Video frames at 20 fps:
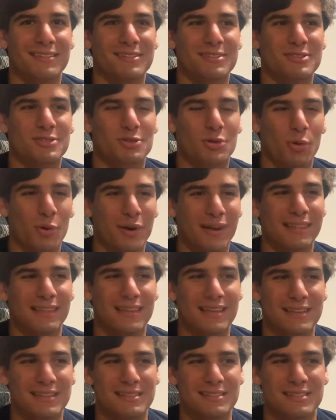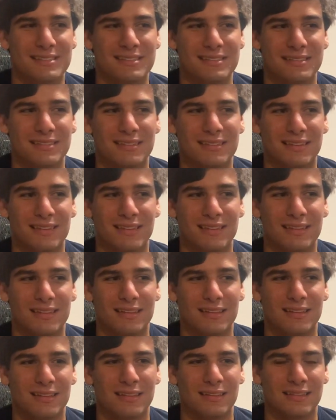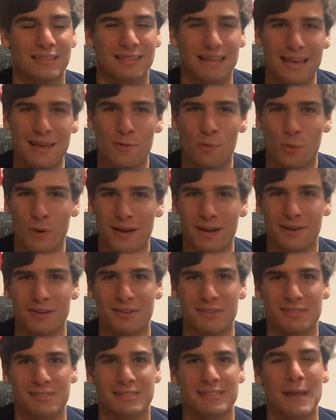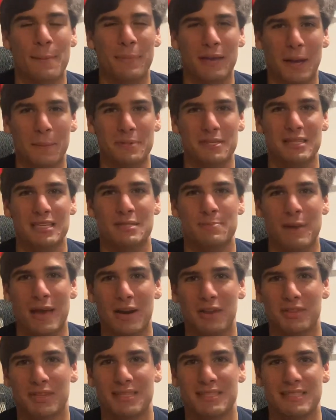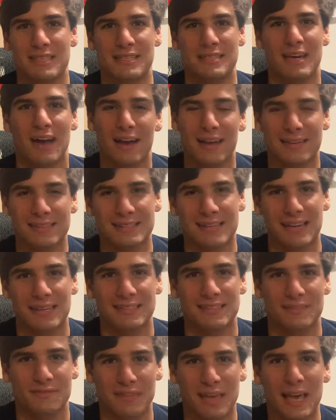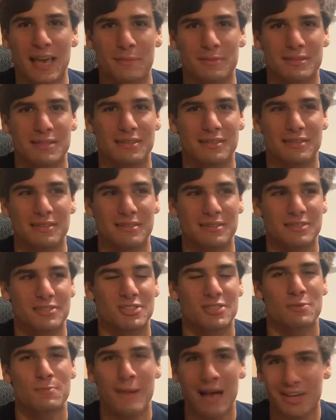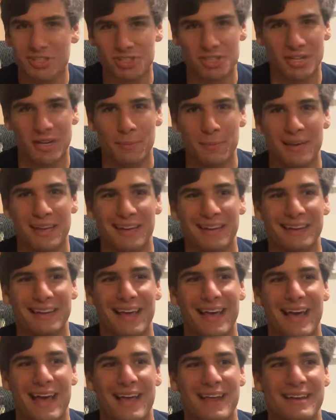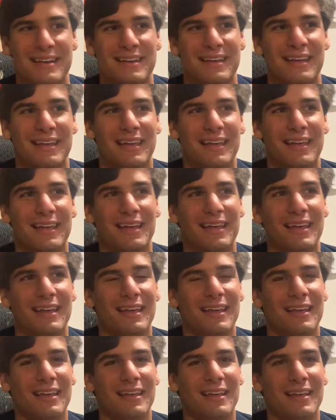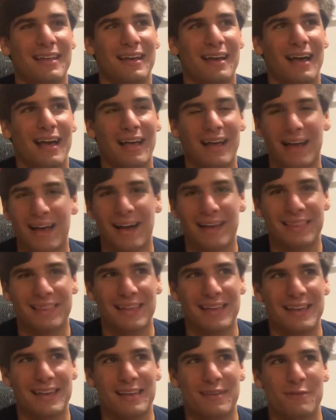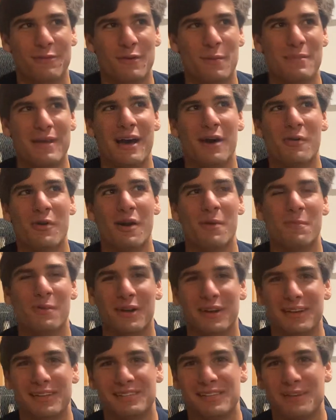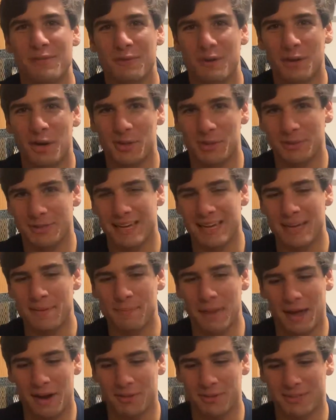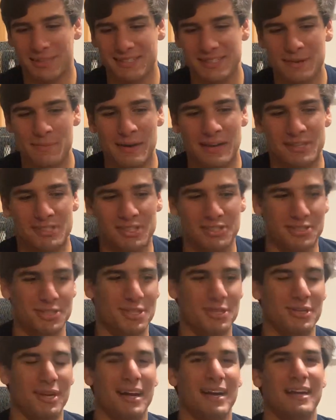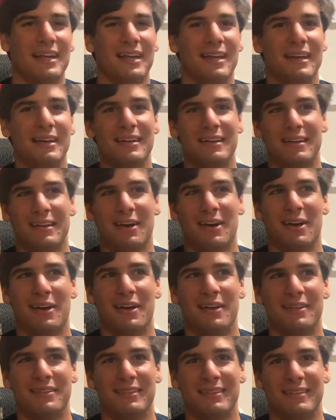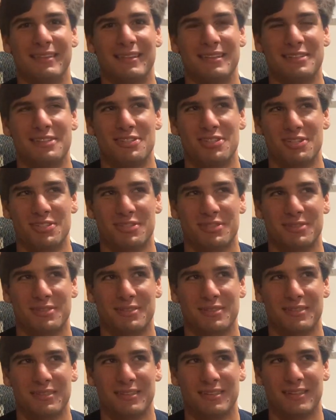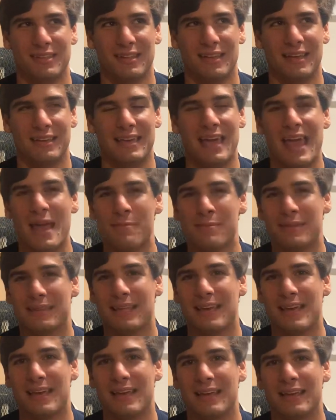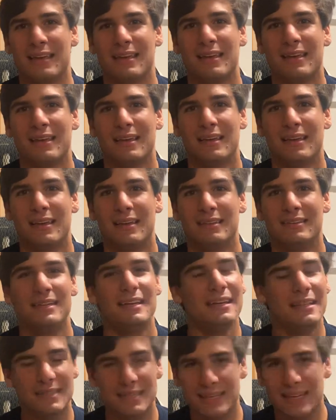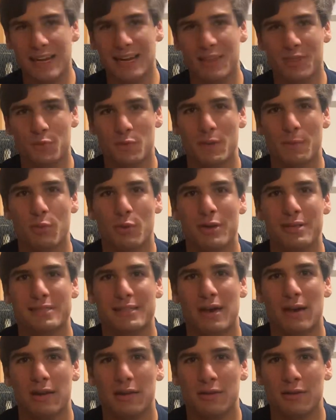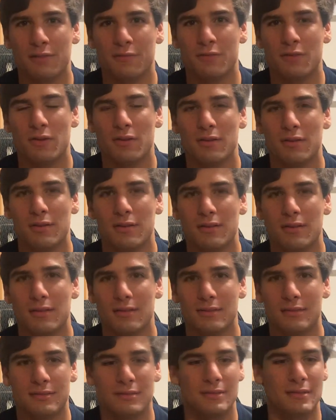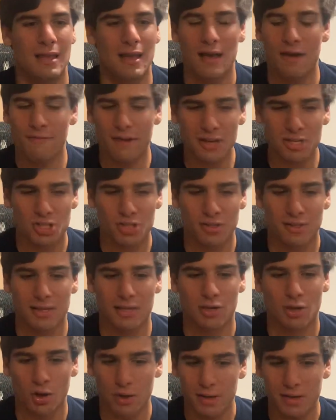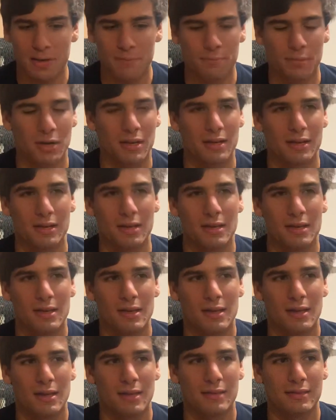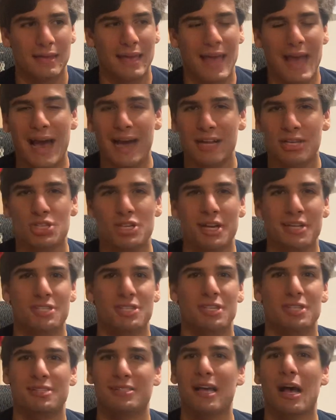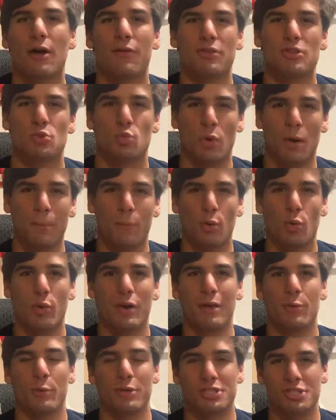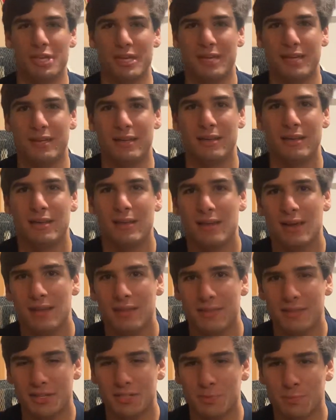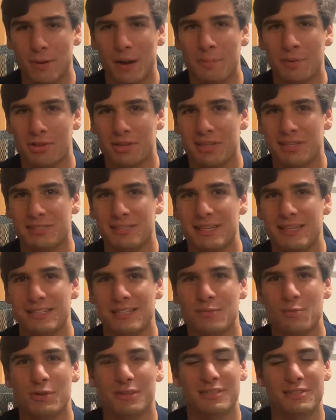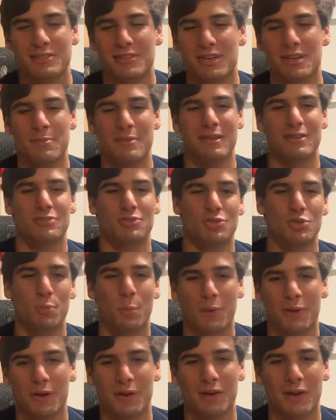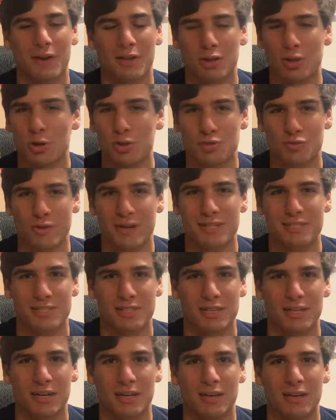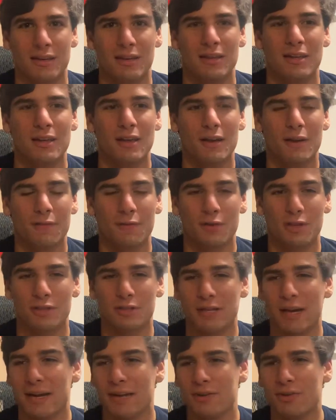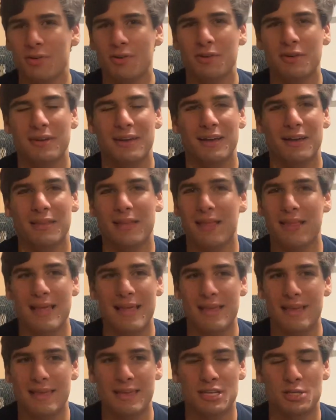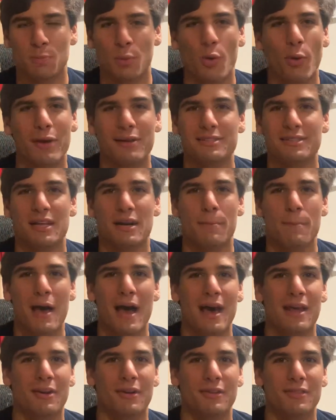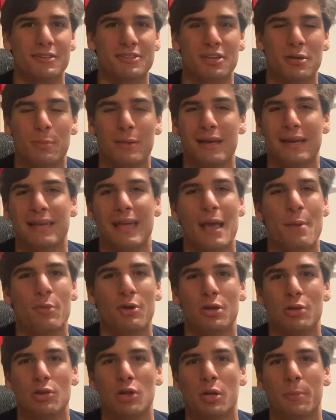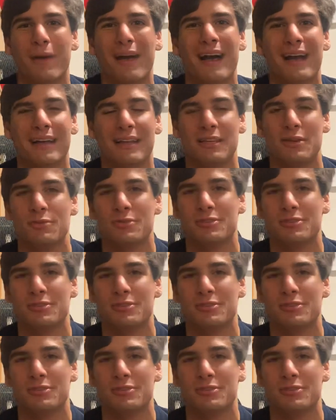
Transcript: scoring these late winners, stepping up to these penalties in the dying seconds of games and smashing them in. And I think from now on, we're going to see Ronaldo taking penalties at Manchester United. Uh, this is just a game that they needed to get a three points out of. Eventually couldn't, but they had a chance to salvage one point, which in this Premier League season, with there's going to be a super close race to the for the title, each point is going to matter. And this could be a game where you look back and you